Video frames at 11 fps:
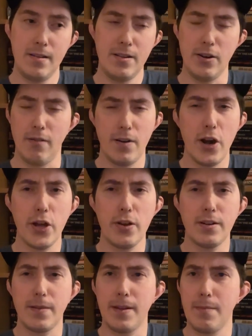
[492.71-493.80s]
you know, very good
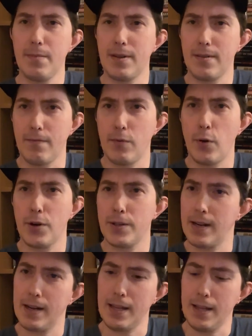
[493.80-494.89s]
to them, but
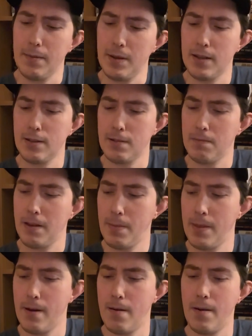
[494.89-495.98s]
unfortunately, because of that,
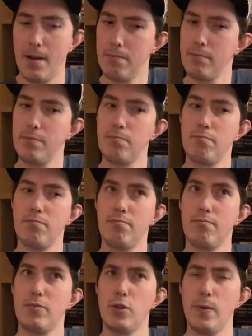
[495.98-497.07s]
they're not
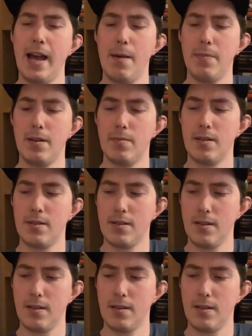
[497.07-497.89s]
too happy. But